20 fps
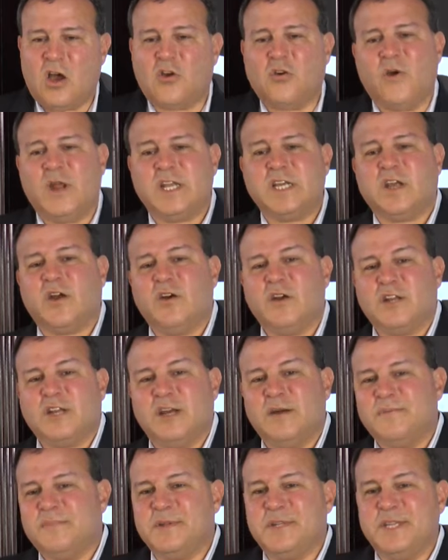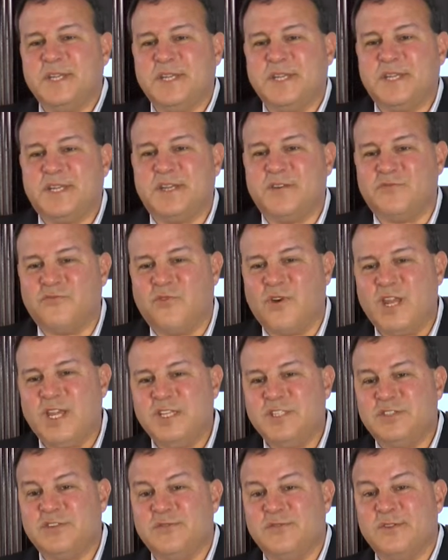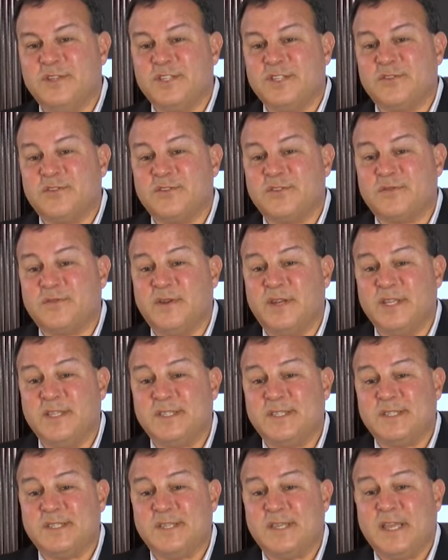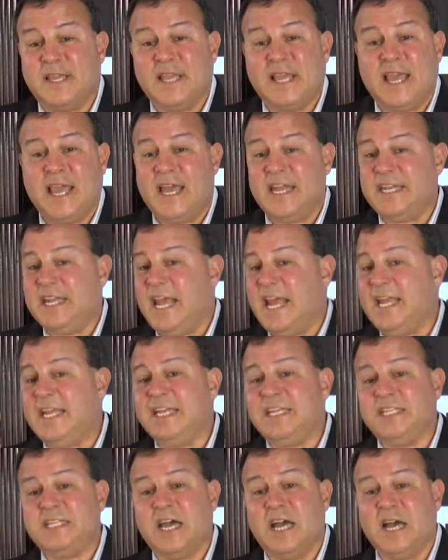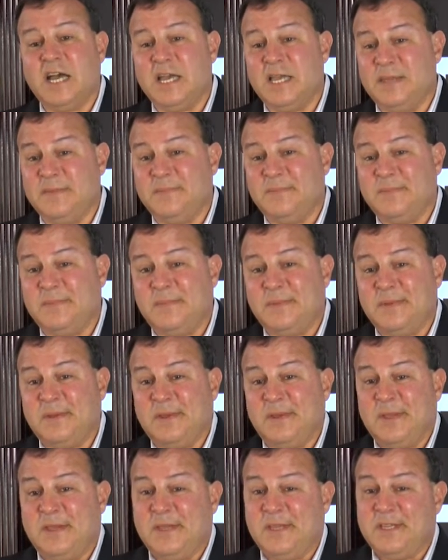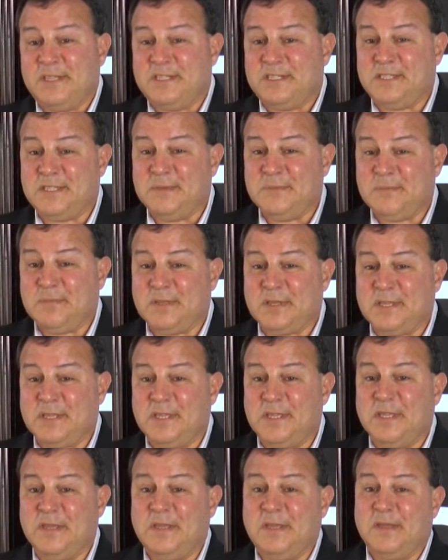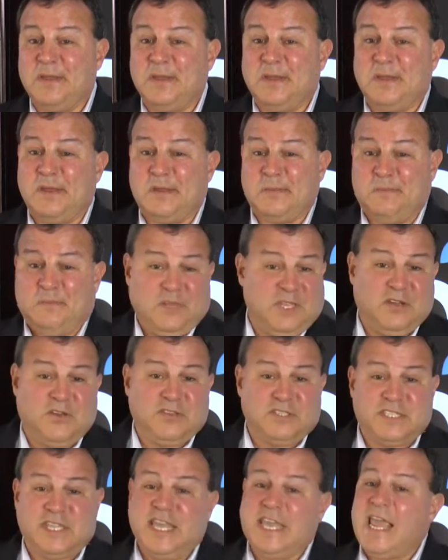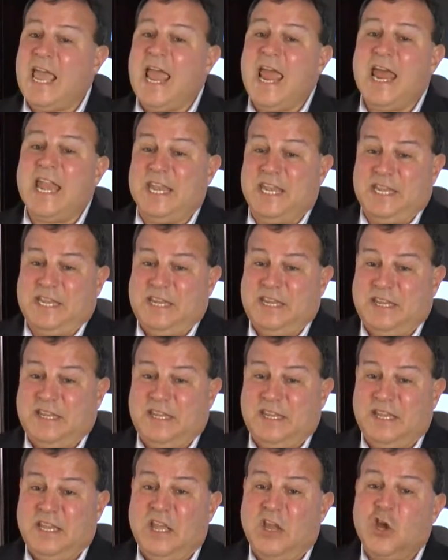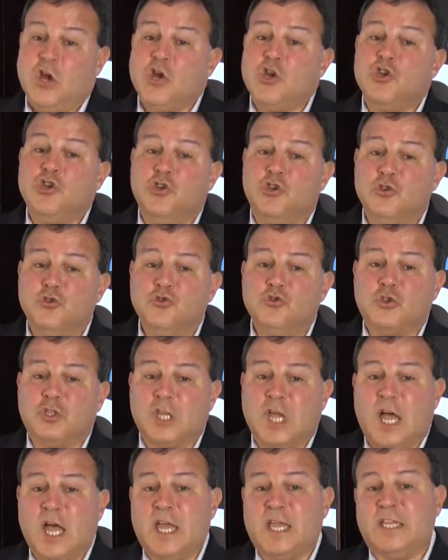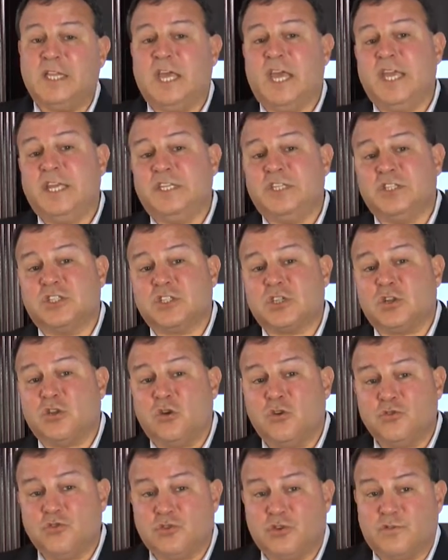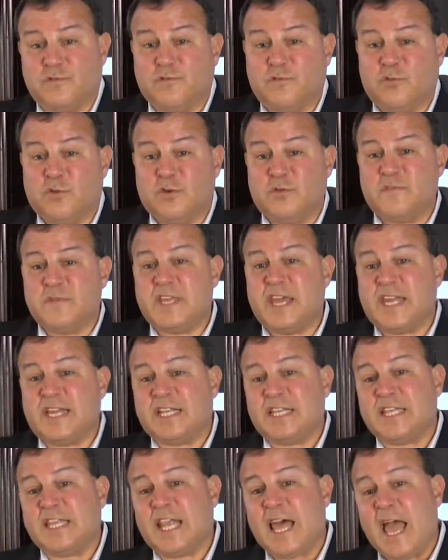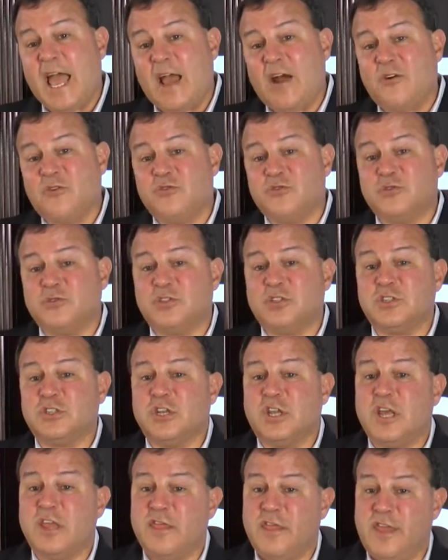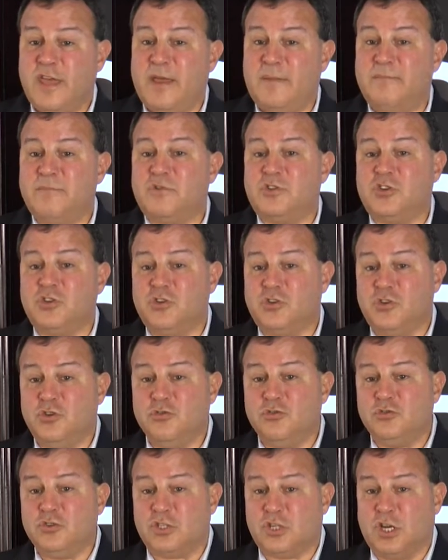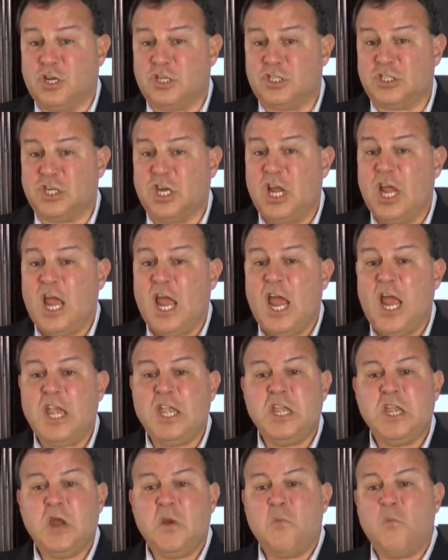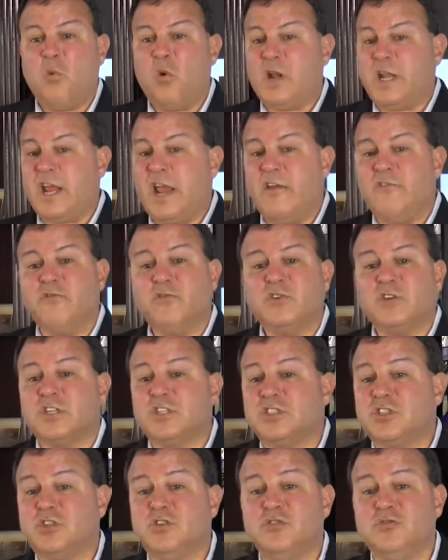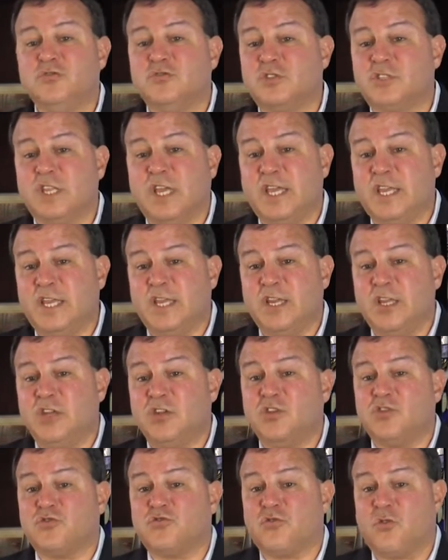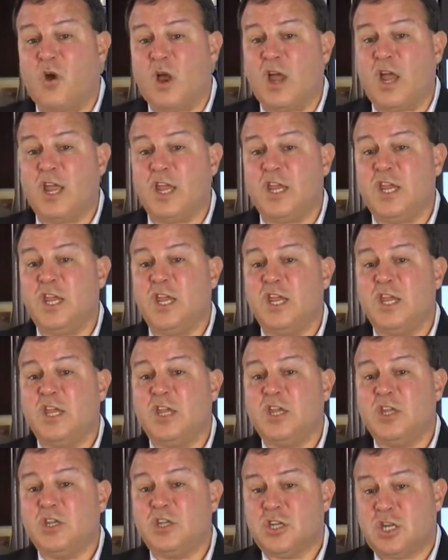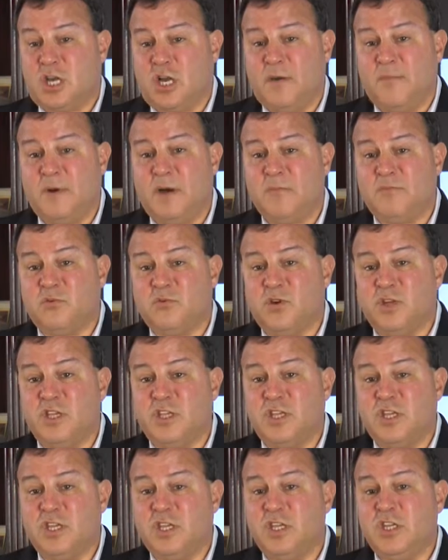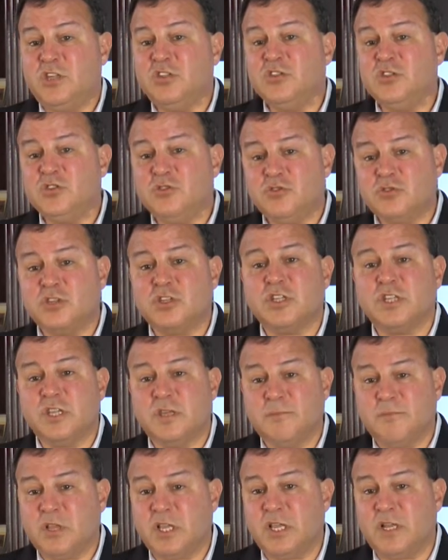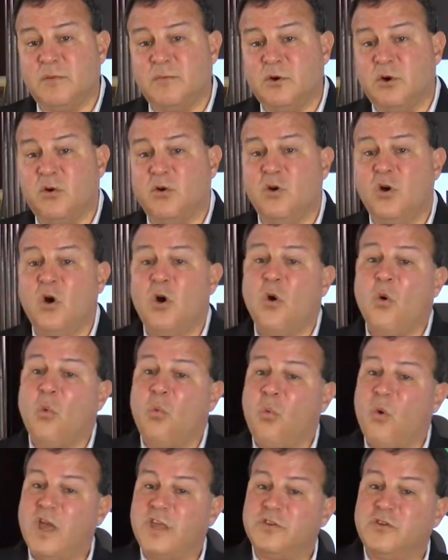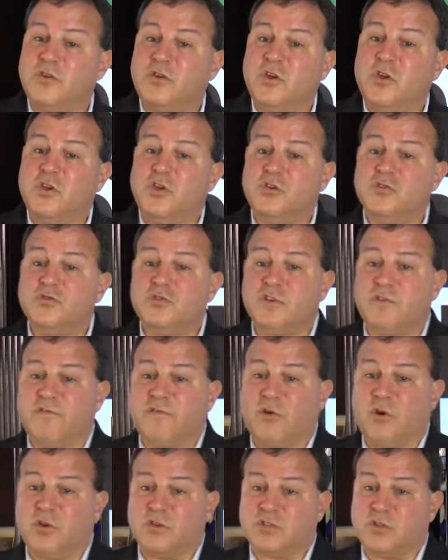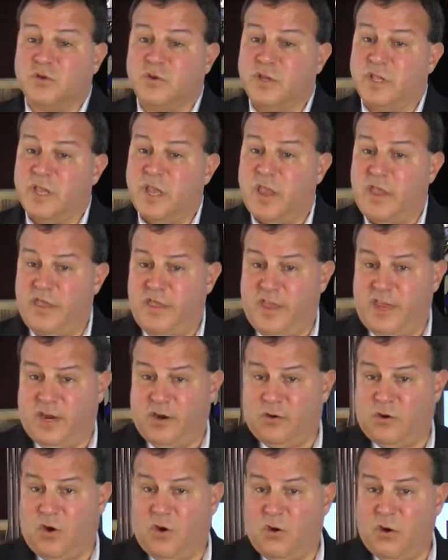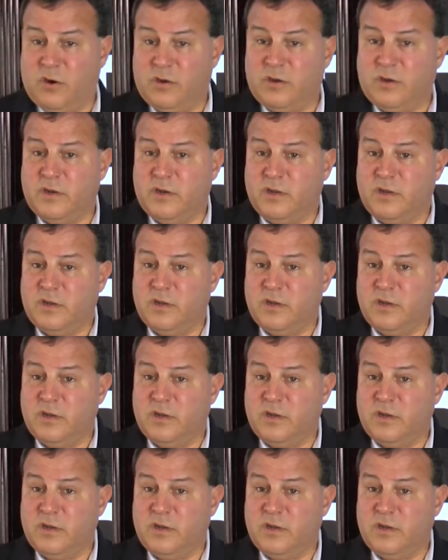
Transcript: A credit card company can raise your interest rates at any time simply because they can. You sign a disclosure form that allows them to do such, and whatever excuse they try to come up with is usually applicable, whether you default on their card